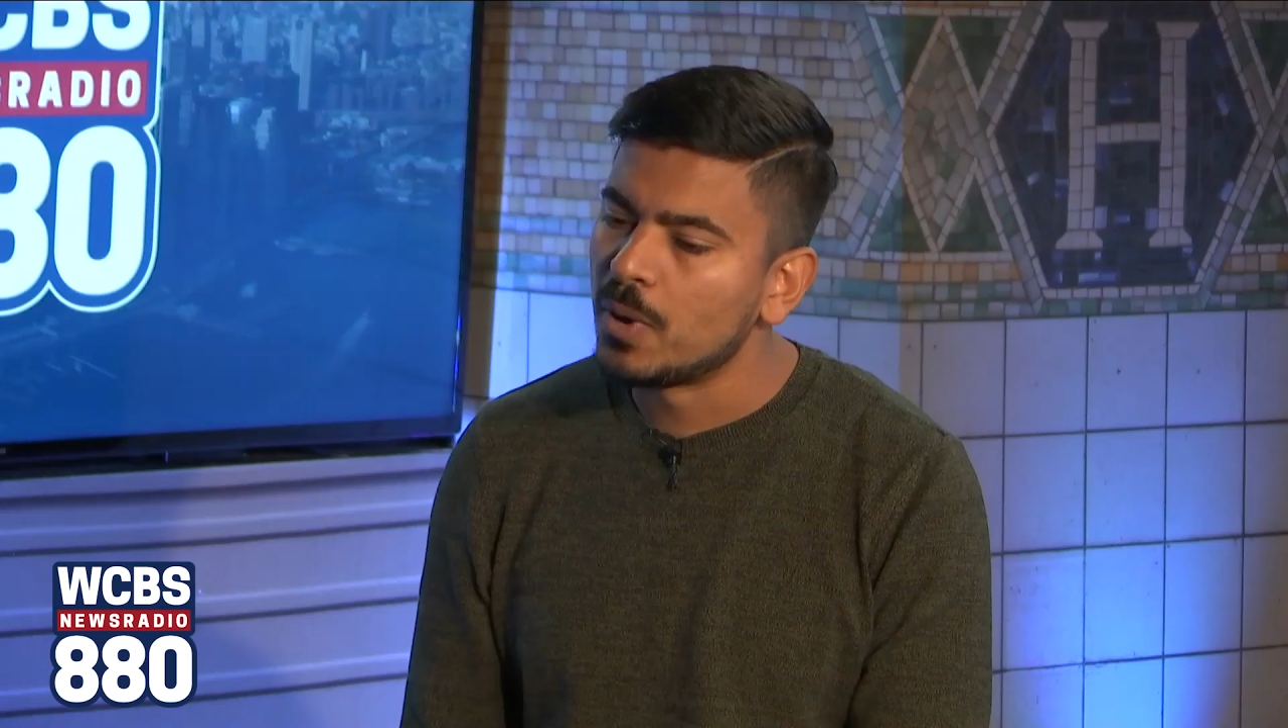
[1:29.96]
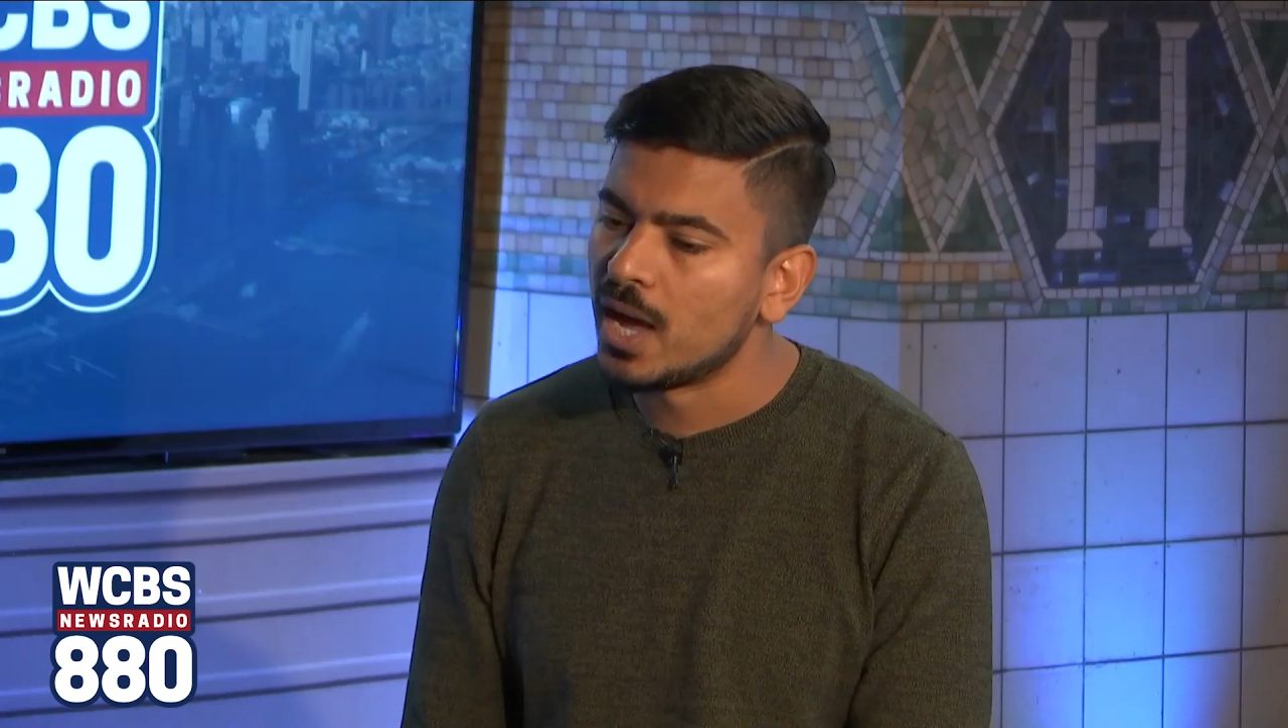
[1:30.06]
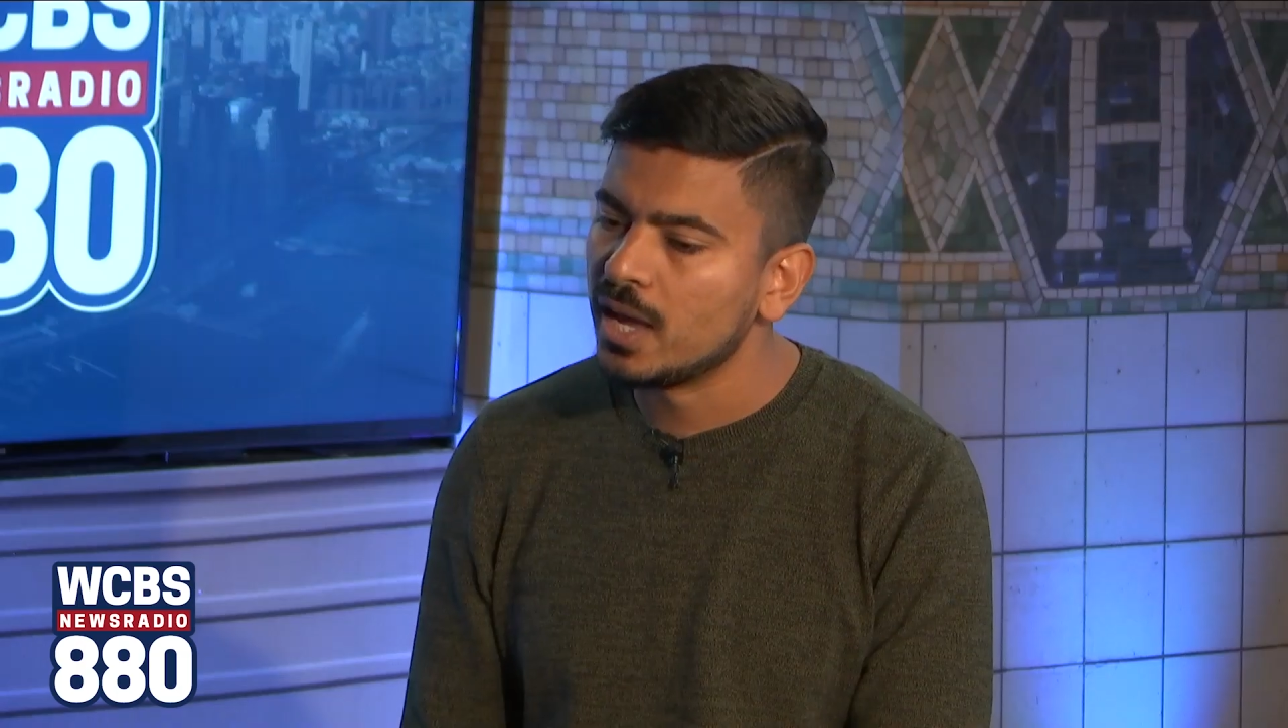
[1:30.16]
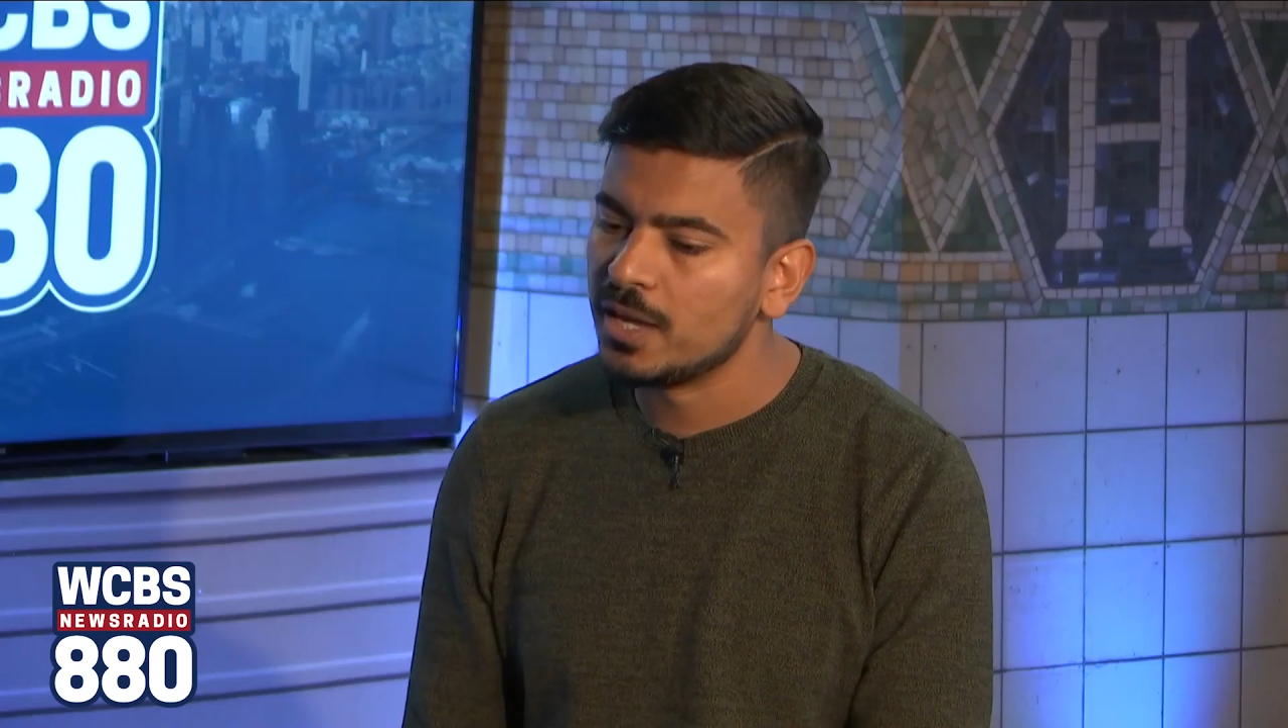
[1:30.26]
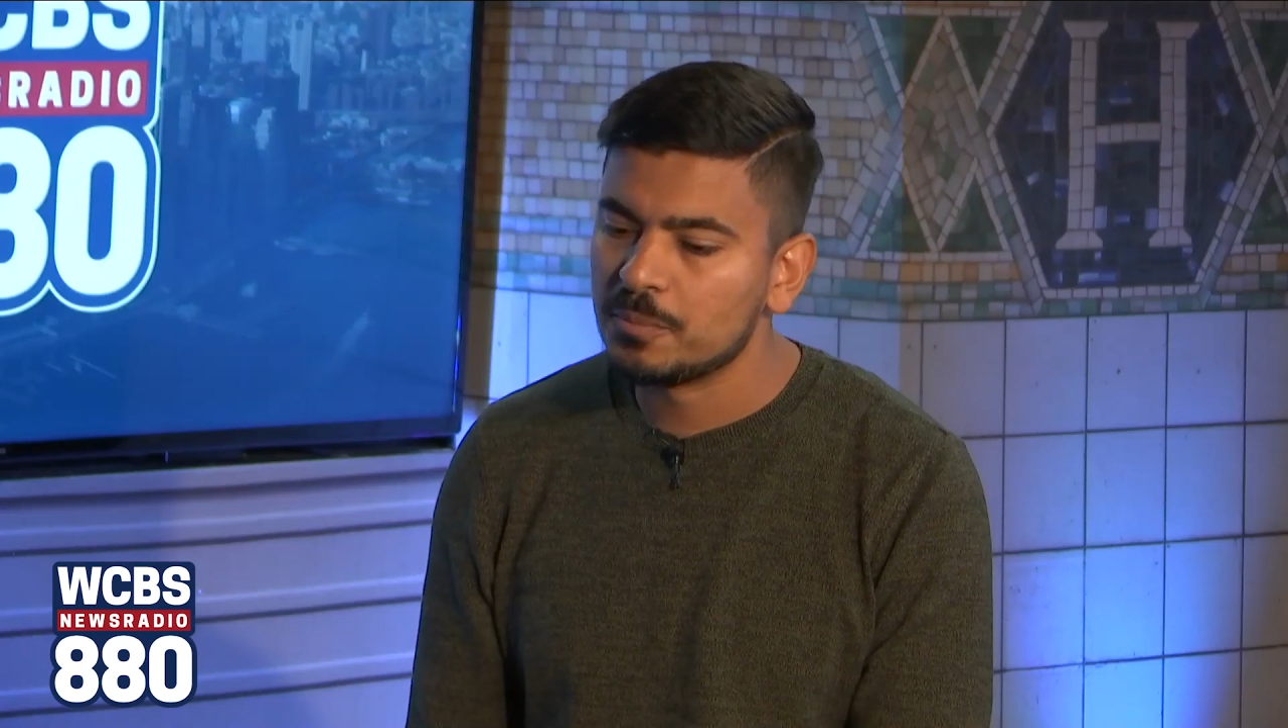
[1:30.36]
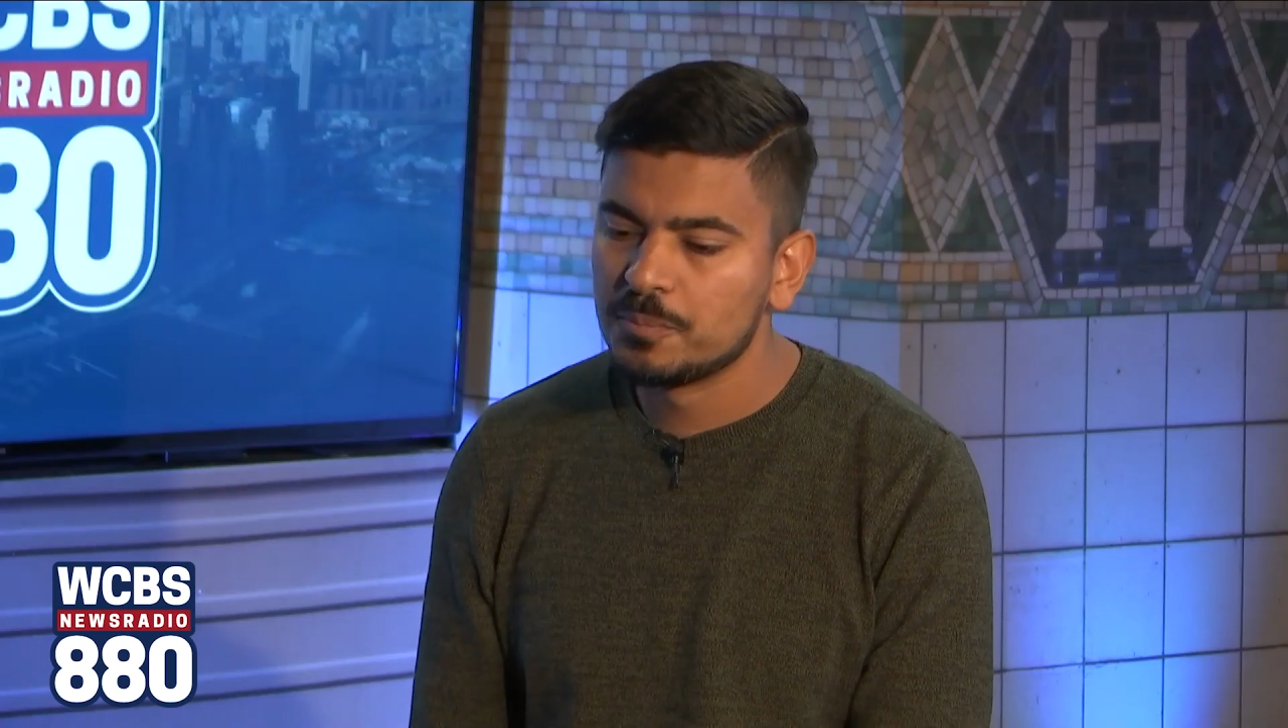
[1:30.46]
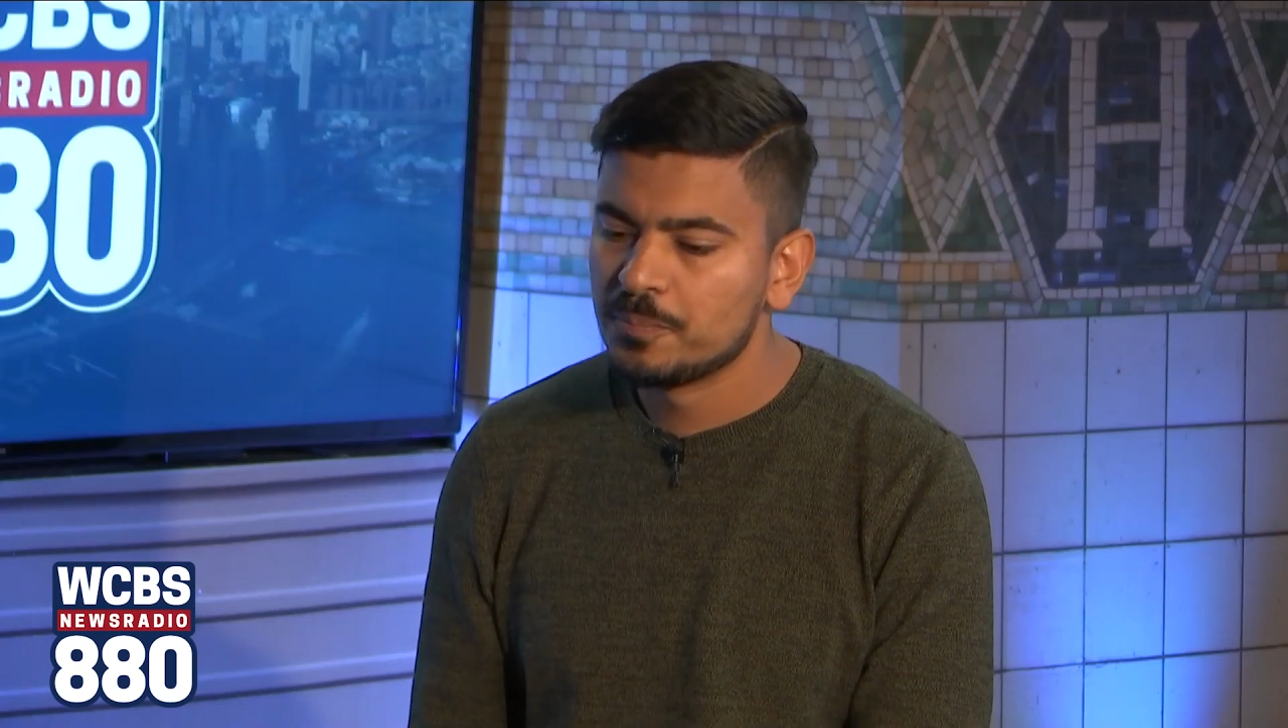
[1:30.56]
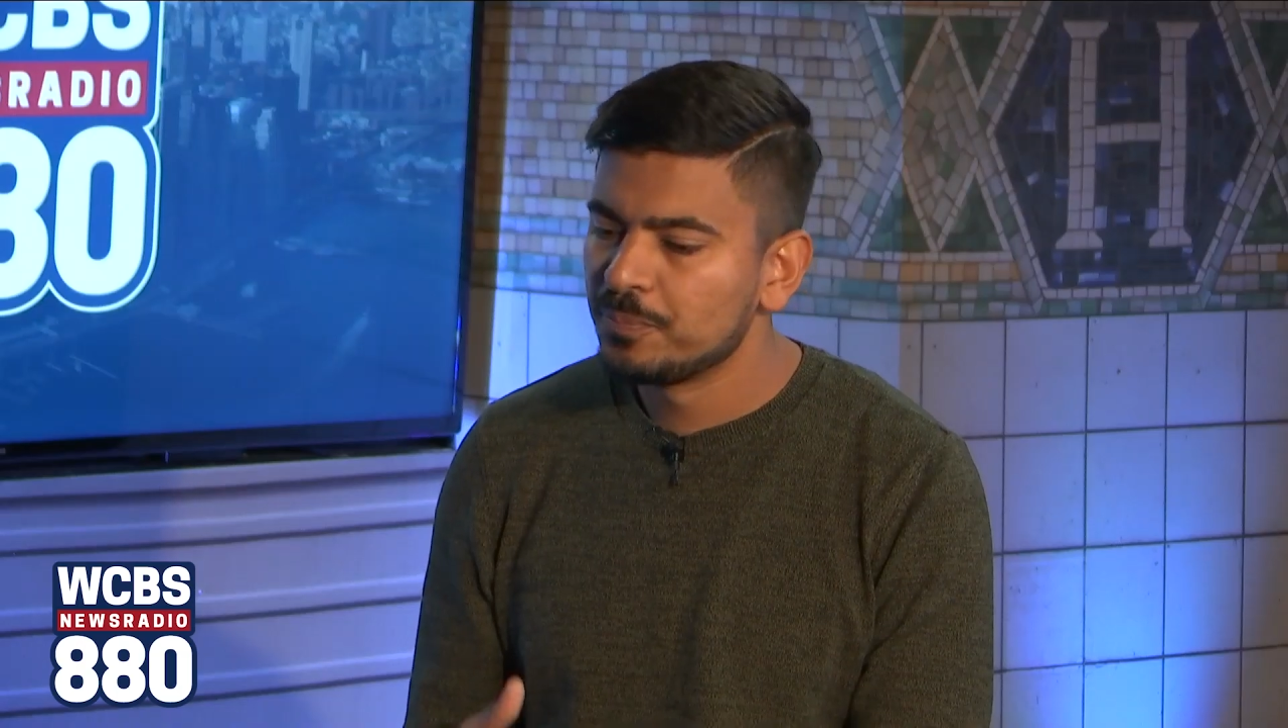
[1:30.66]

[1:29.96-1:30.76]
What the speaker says: by